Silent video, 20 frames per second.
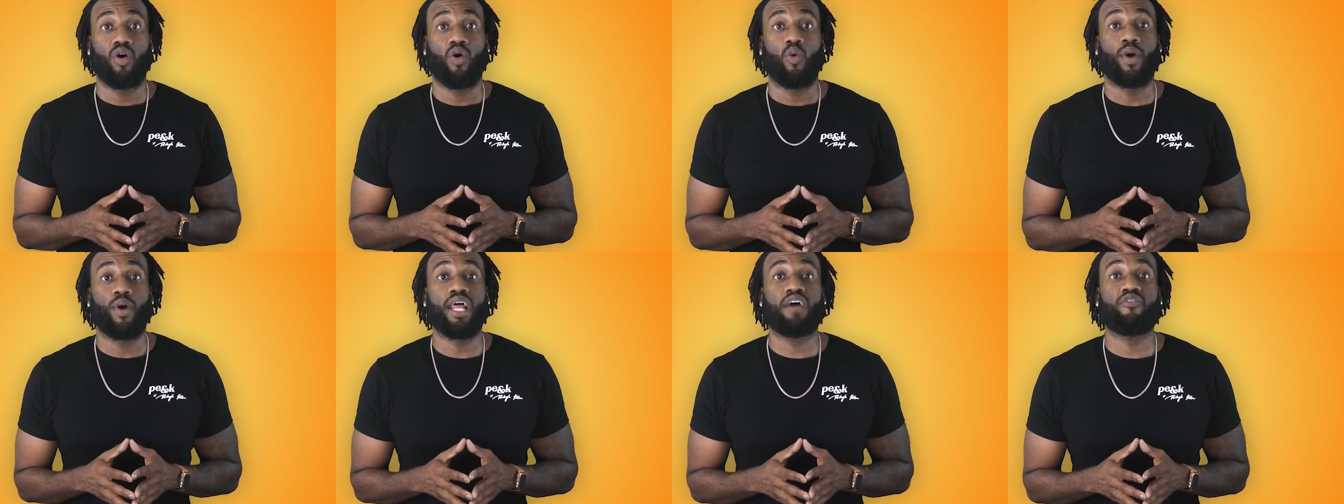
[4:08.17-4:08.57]

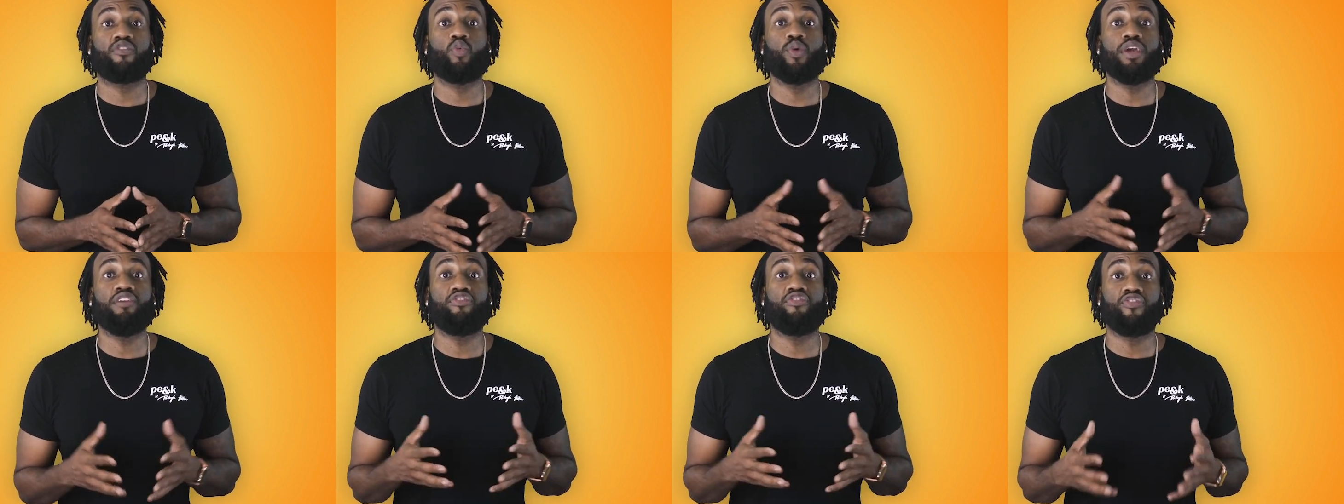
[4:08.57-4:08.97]
Whatever
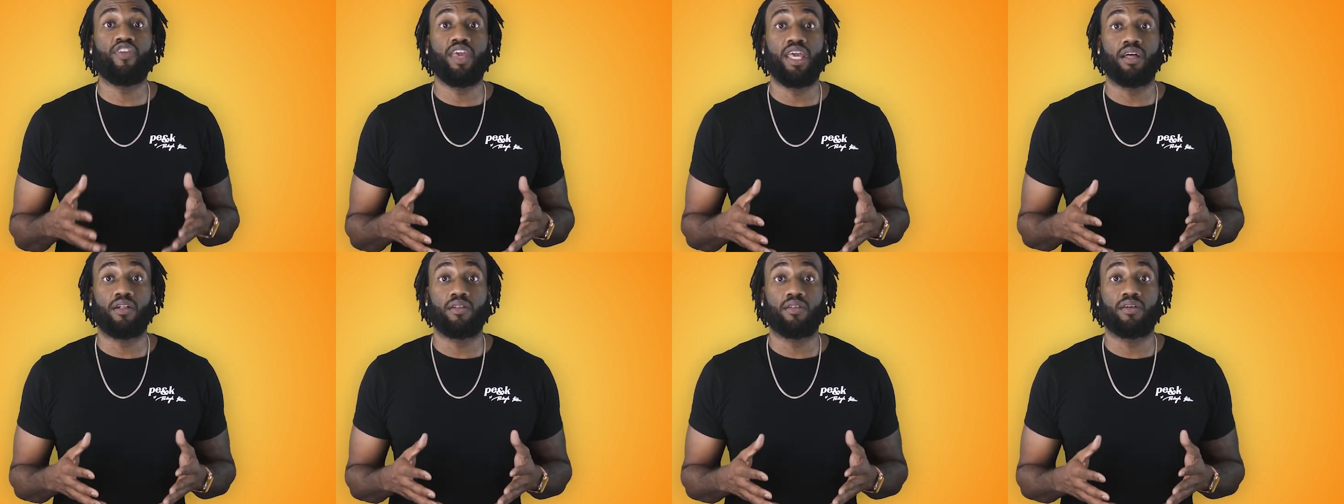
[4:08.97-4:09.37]
we
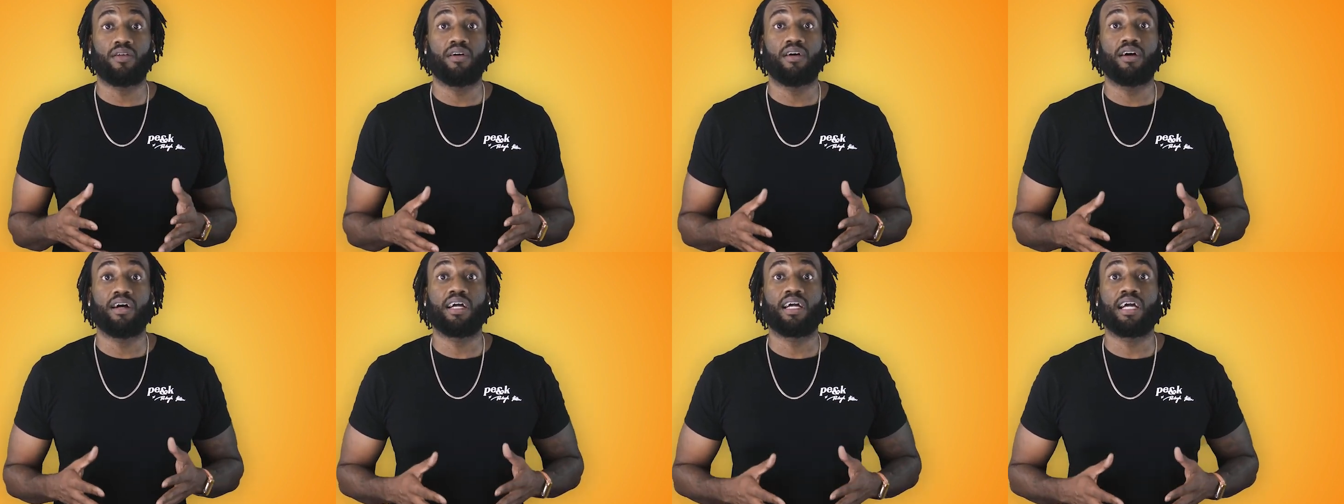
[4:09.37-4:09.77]
feel,
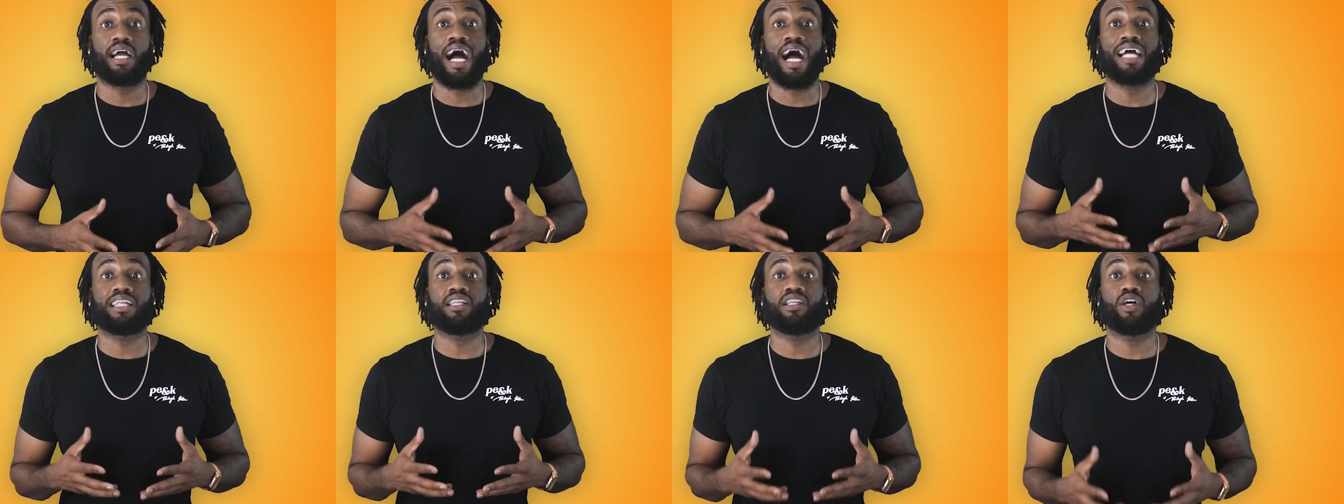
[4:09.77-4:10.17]

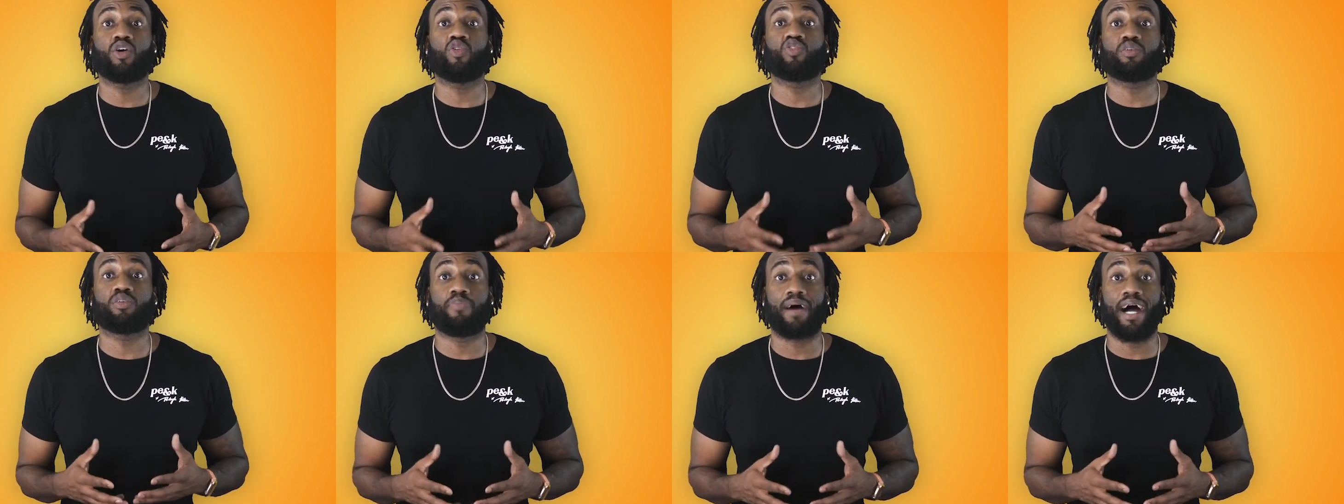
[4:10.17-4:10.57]
God
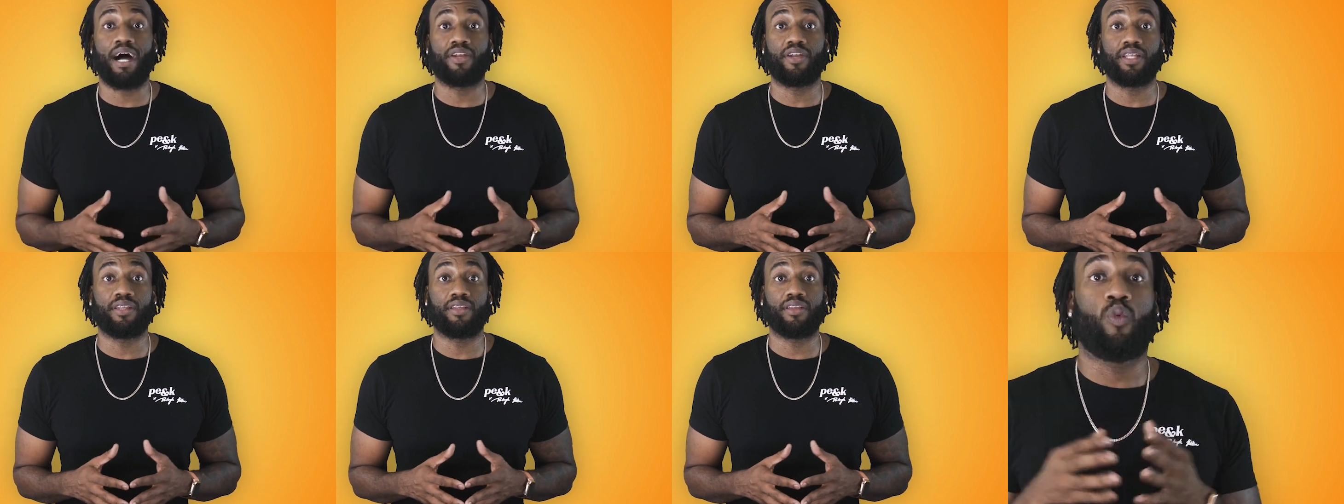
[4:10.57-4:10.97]
knows
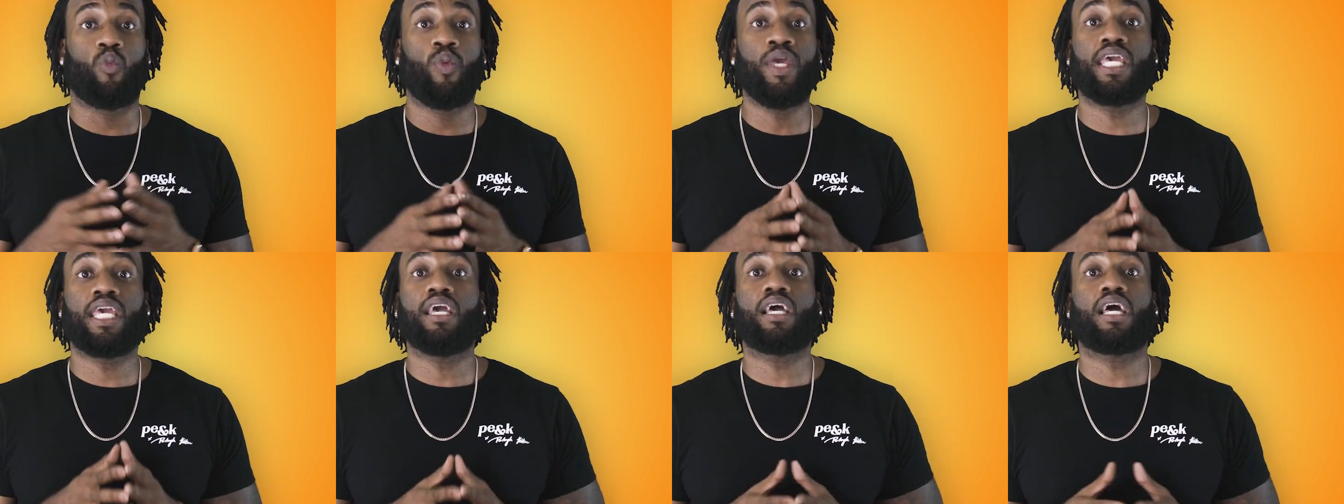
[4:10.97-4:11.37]
about it.
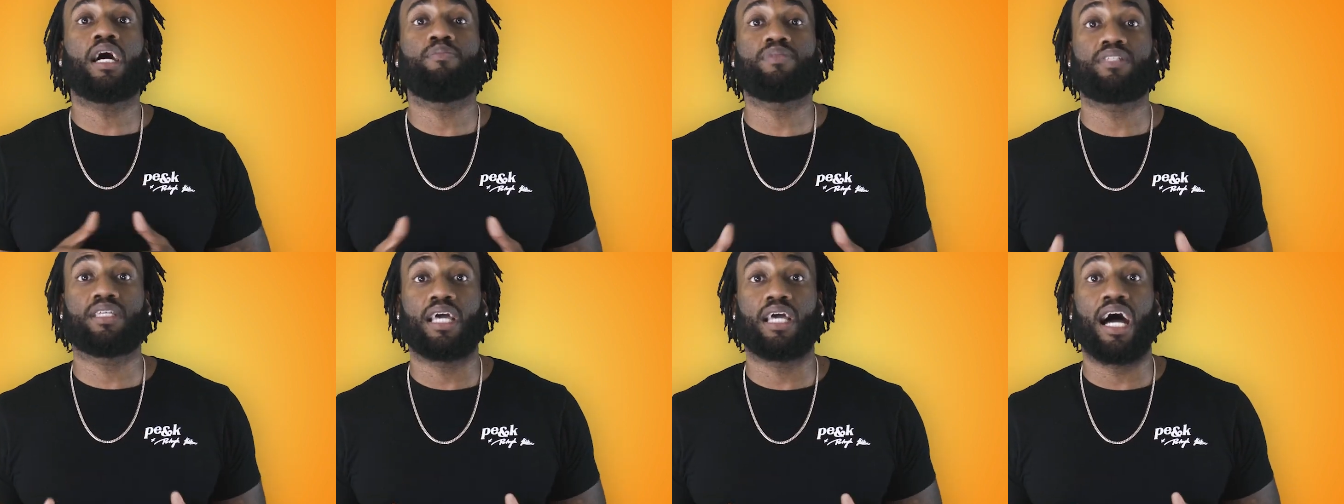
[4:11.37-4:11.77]
We can
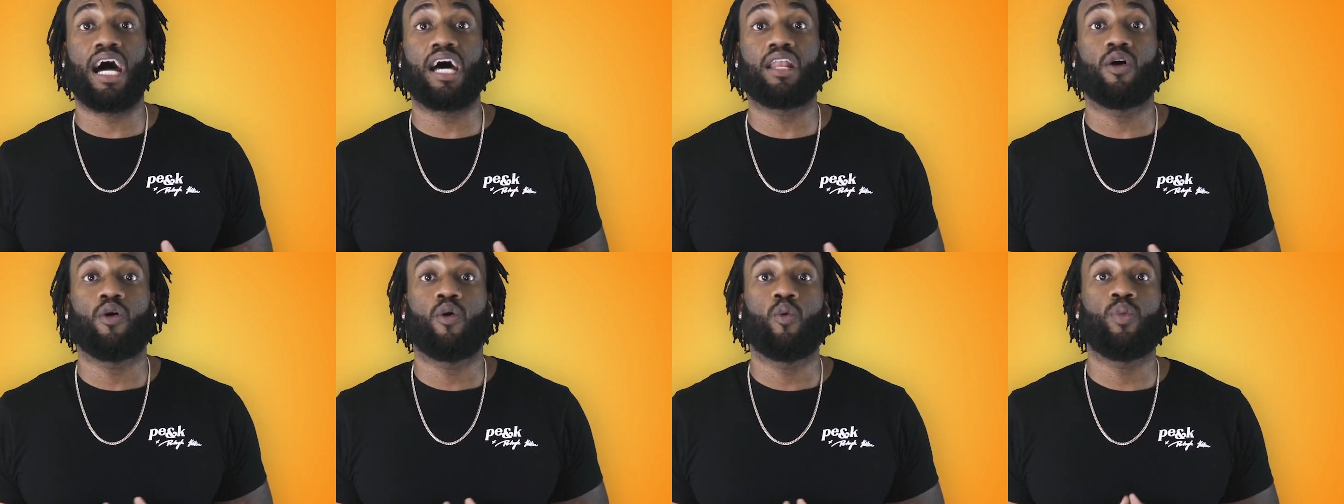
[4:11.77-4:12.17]
come to
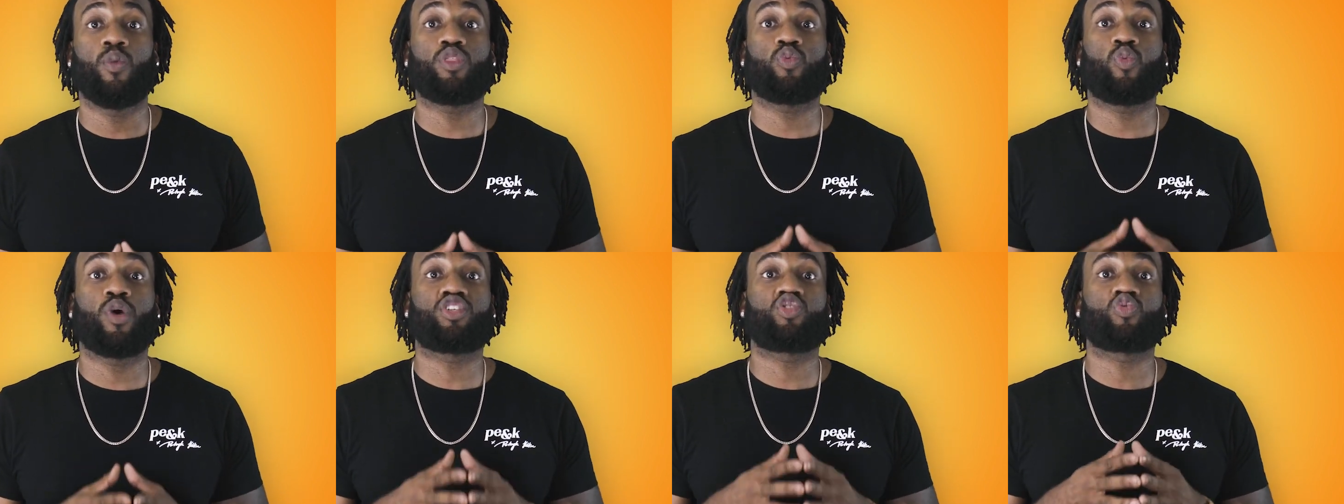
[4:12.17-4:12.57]
God
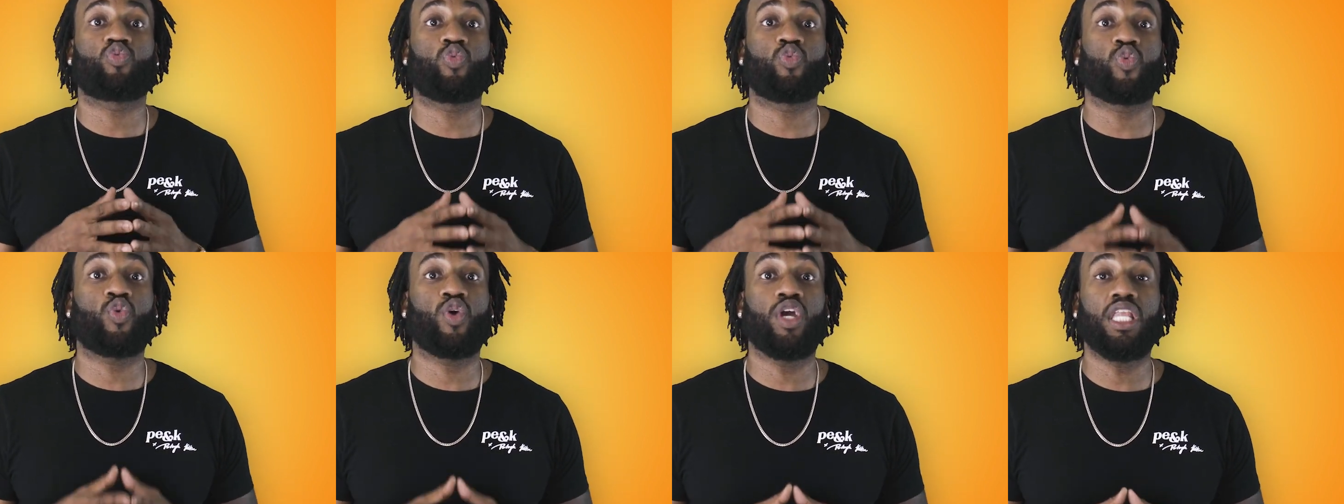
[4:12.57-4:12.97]
with what's
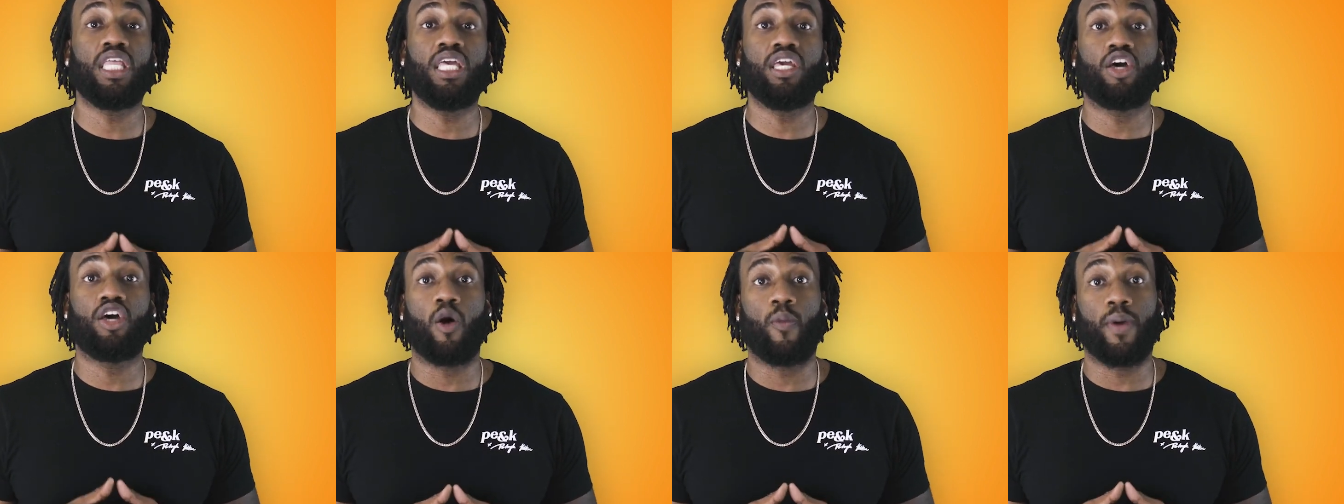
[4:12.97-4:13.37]

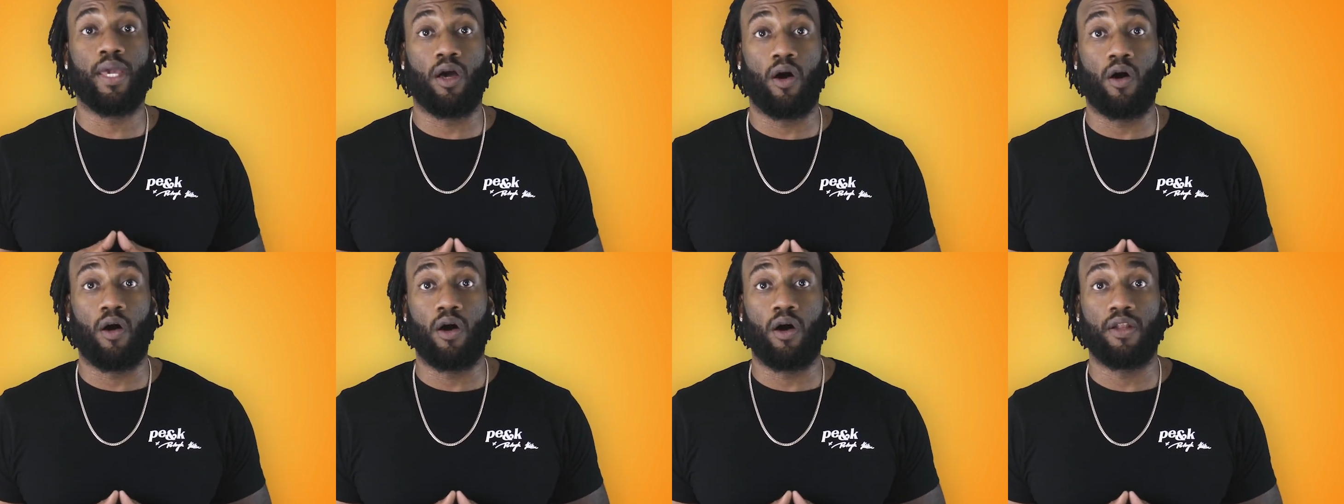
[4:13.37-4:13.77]
really
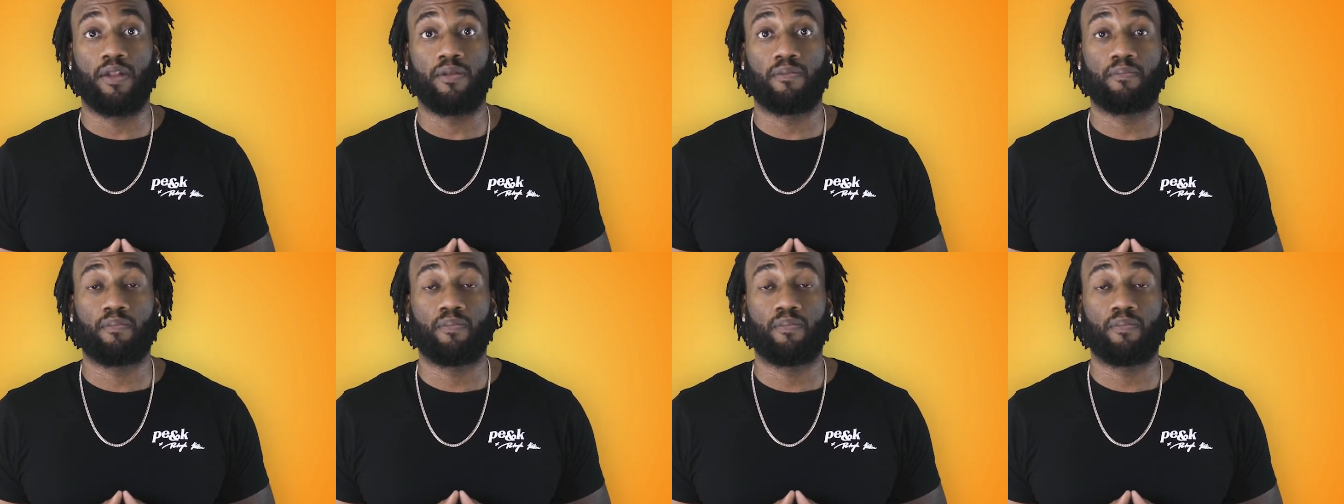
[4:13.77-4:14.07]
going on.